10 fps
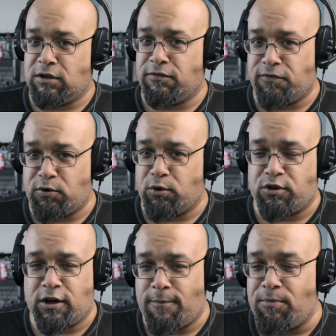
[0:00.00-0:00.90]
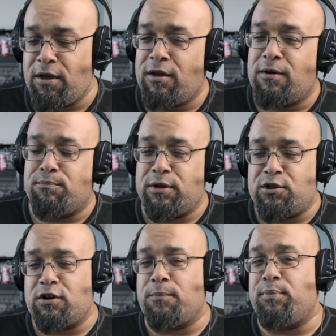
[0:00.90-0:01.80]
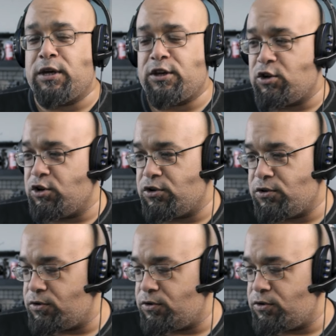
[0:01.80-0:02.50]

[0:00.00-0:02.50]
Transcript: in Photoshop, be sure to be good.